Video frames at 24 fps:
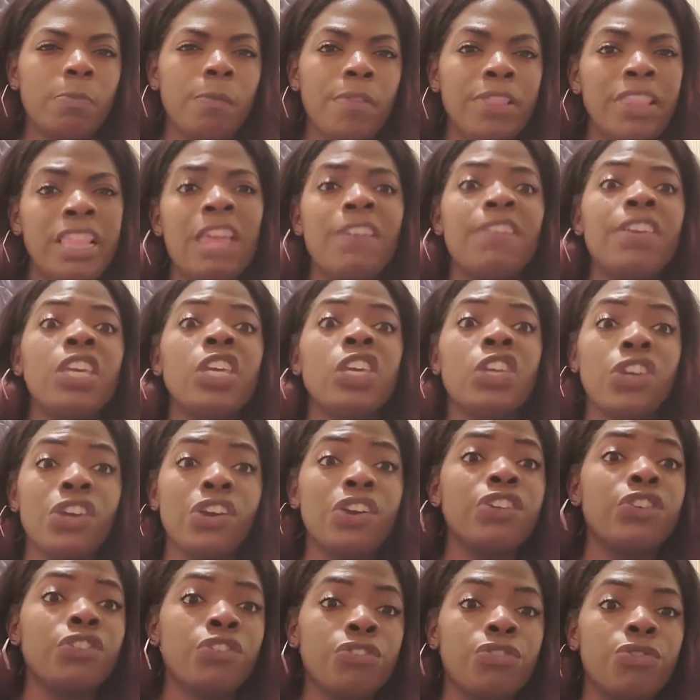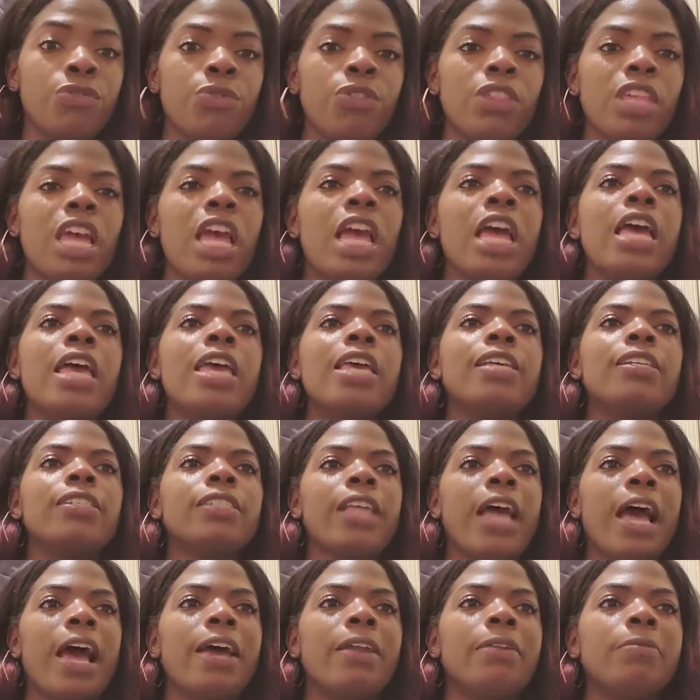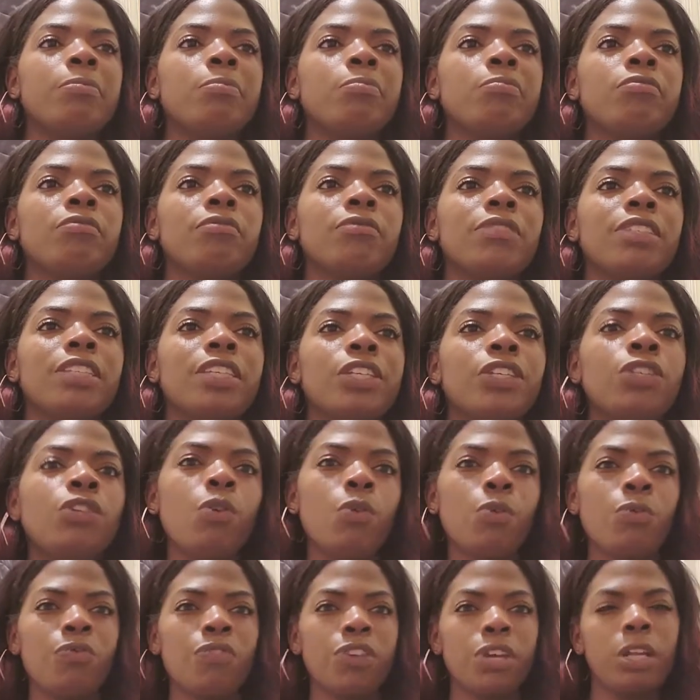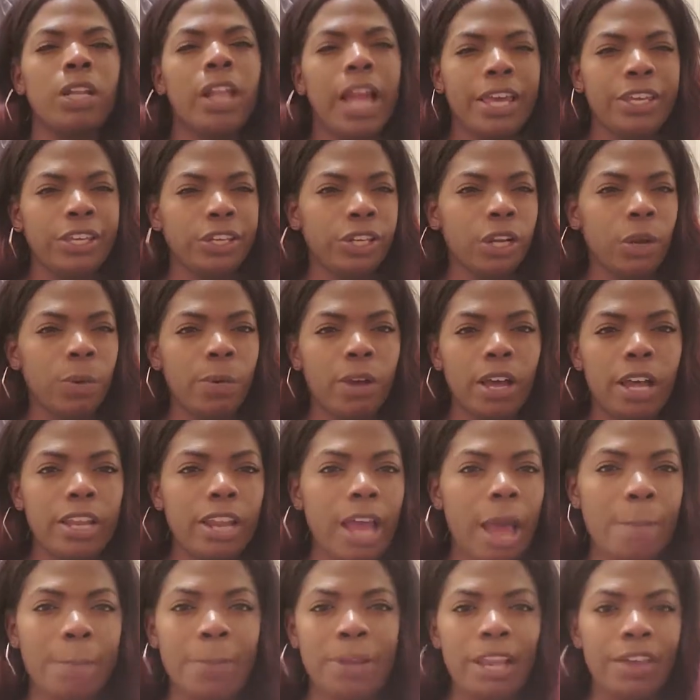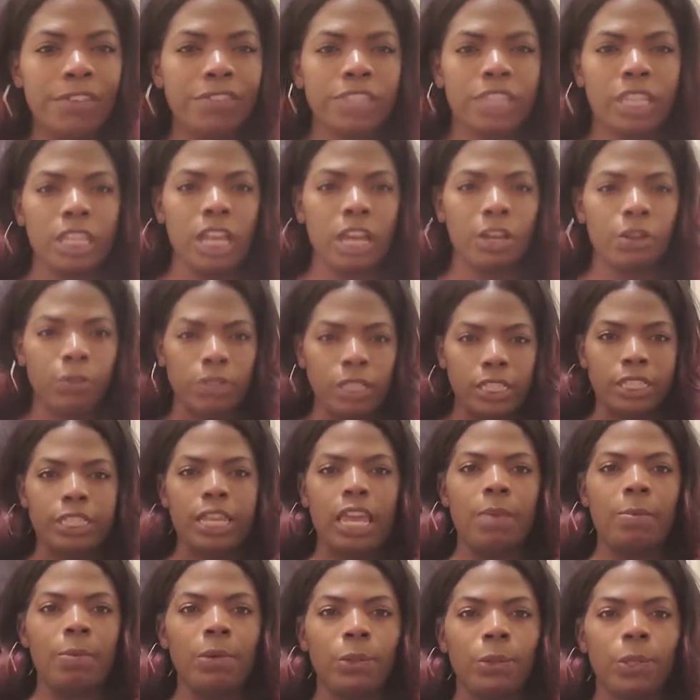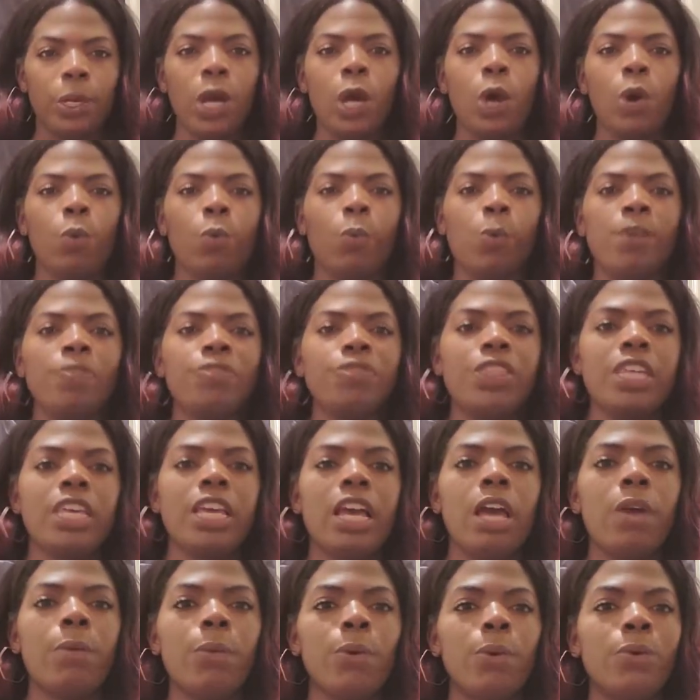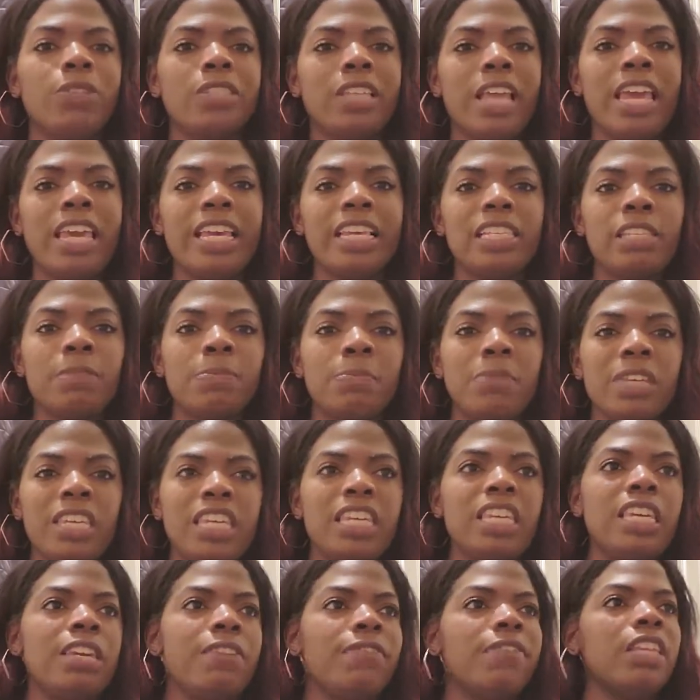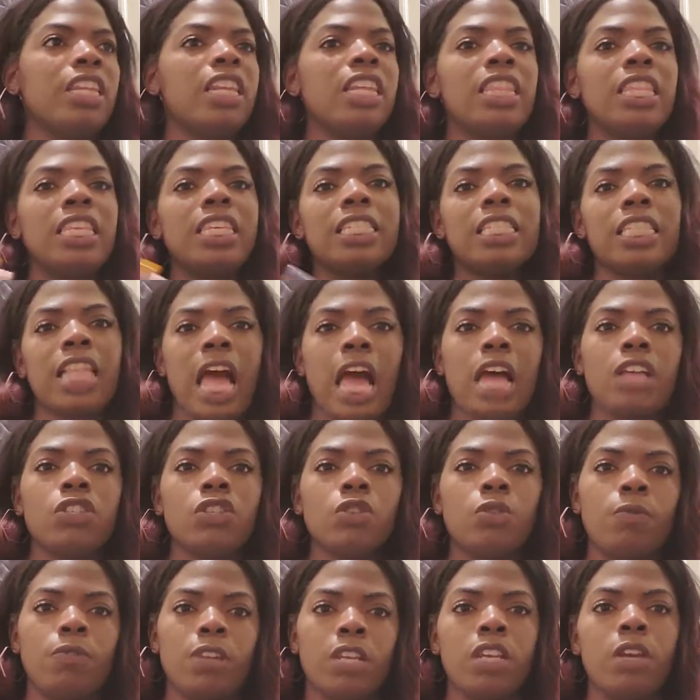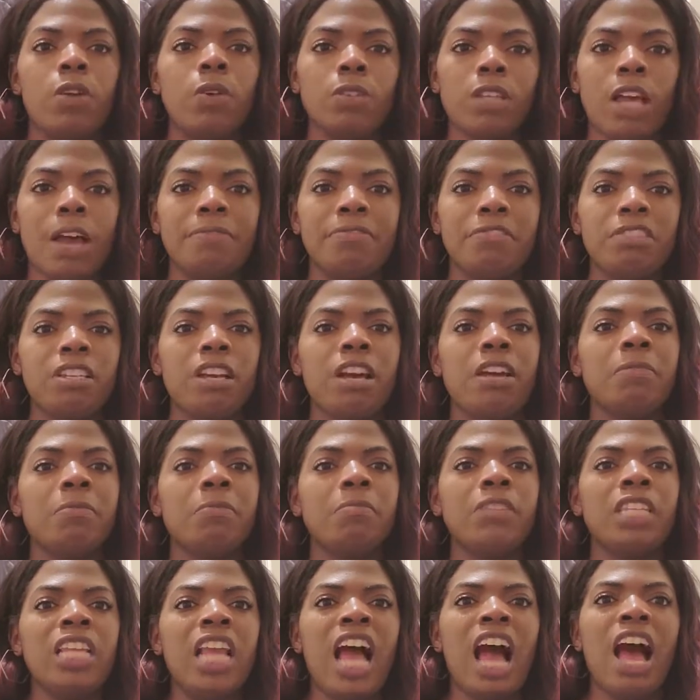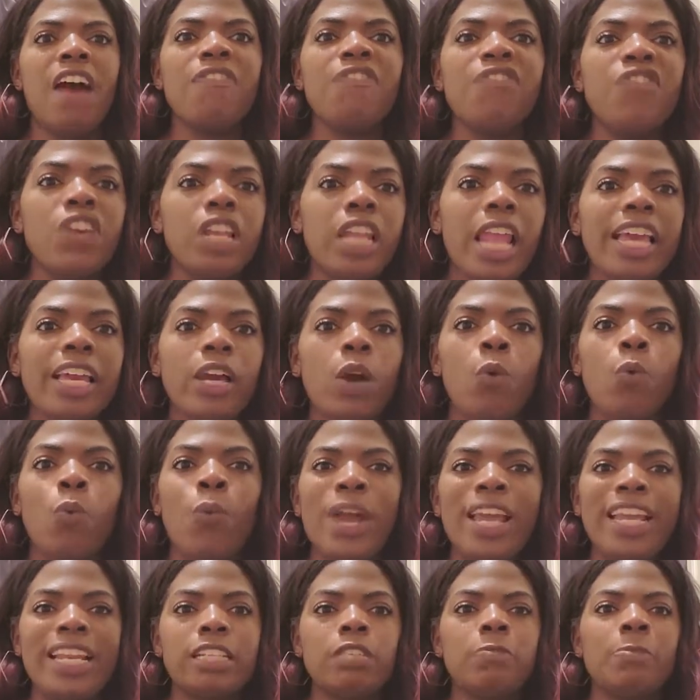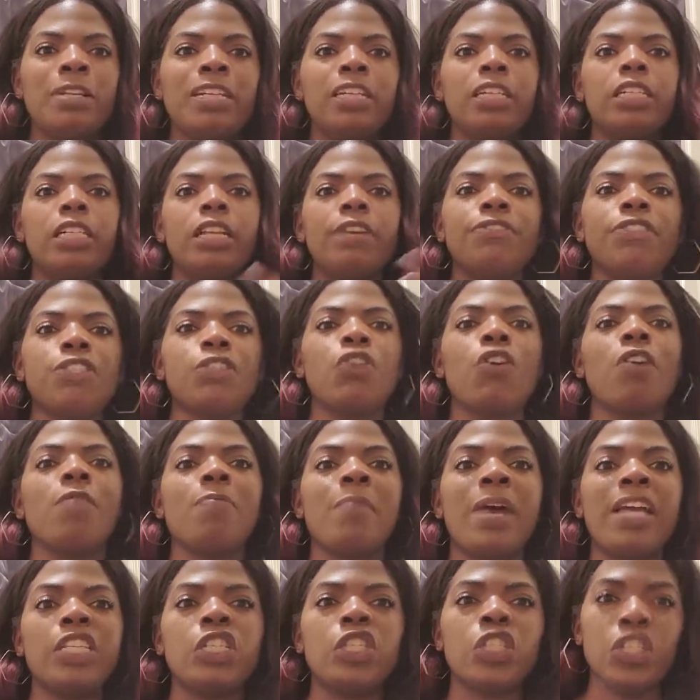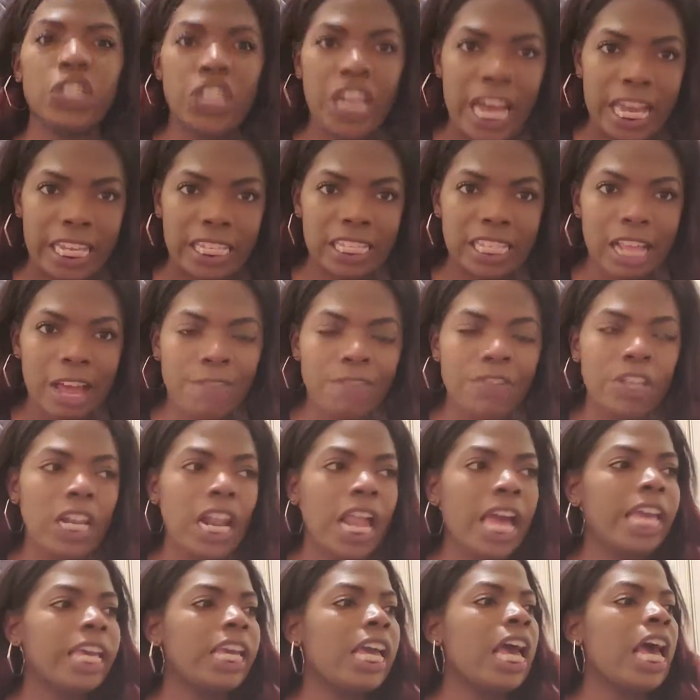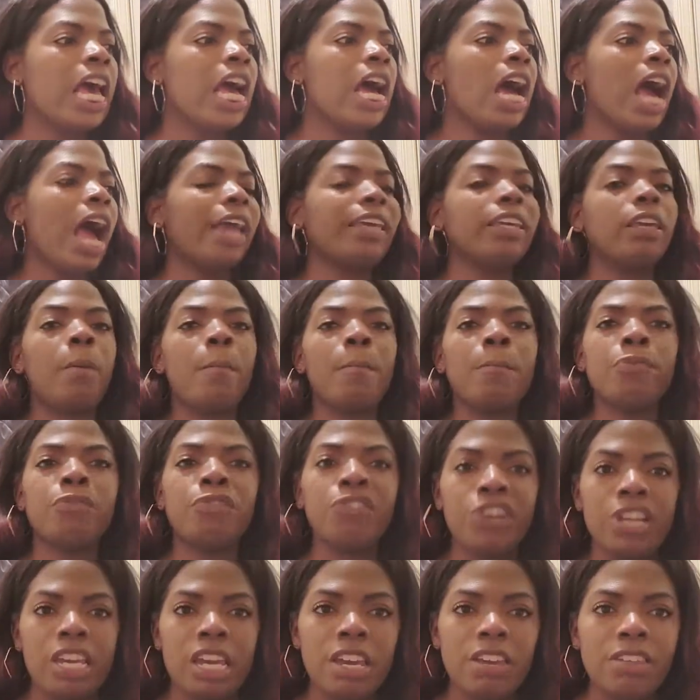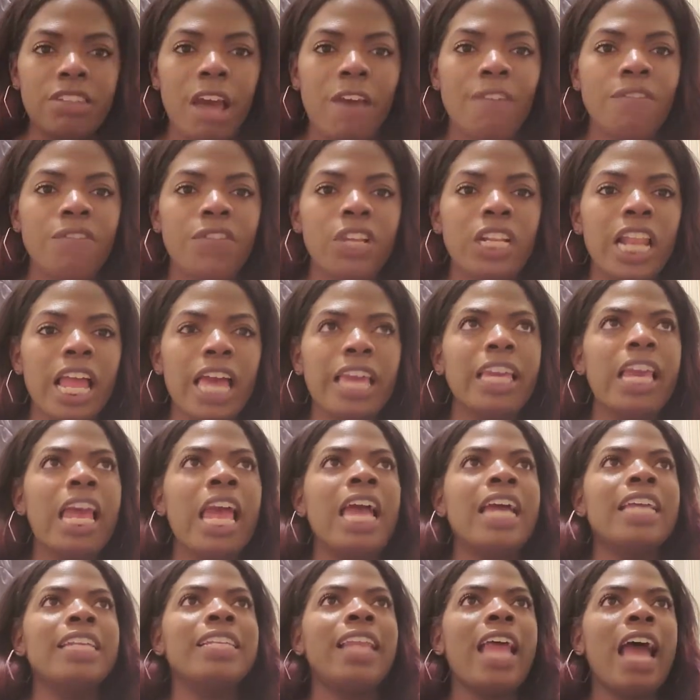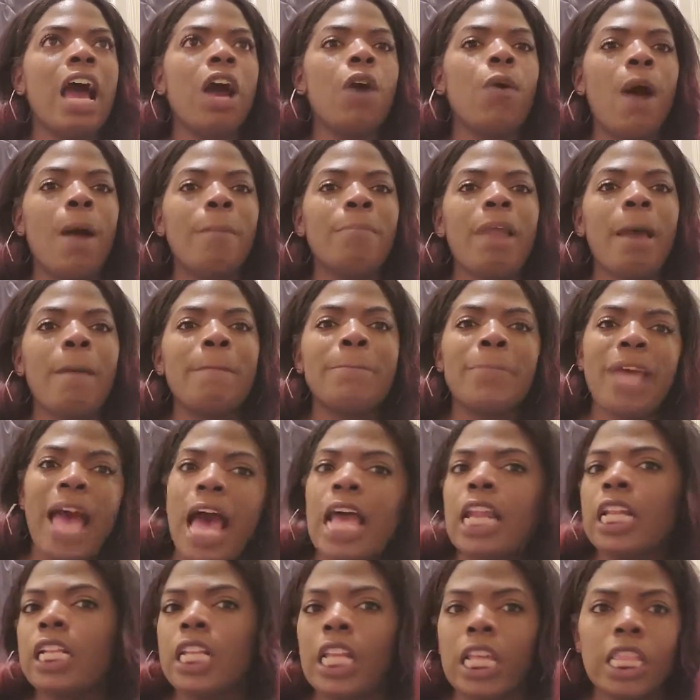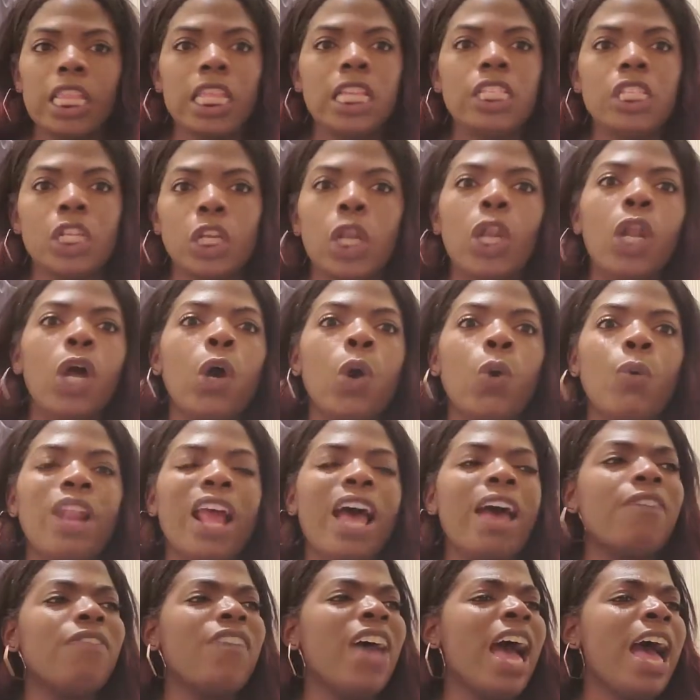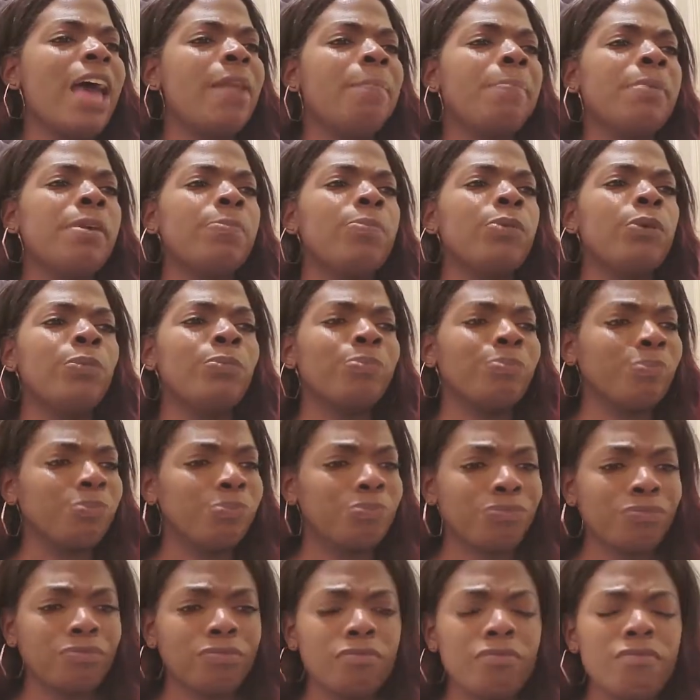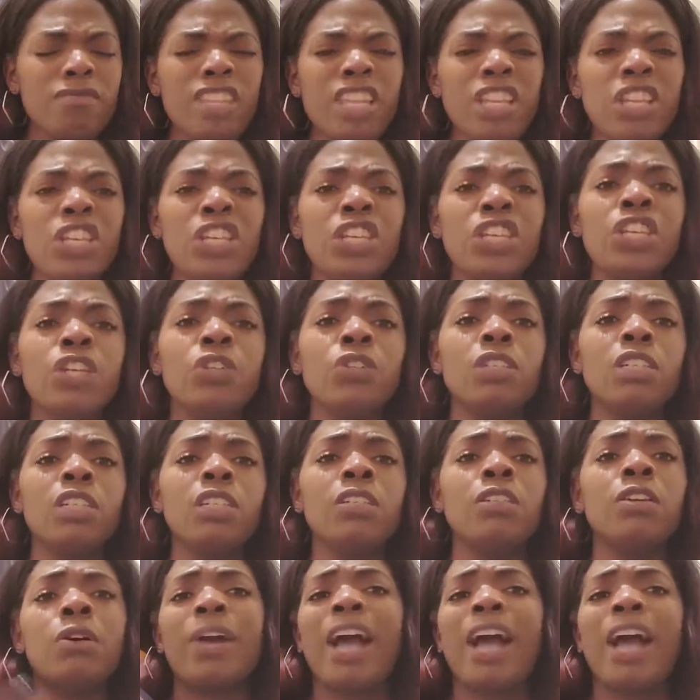living your truth is that you feel like, you know what, I put everything out on the table. One thing I will say is, me, even in these last 2 videos I've done, I feel like a weight has been lifted off my chest. I feel like I can breathe. I feel like now I'm not battling this alone. I've had people, you know,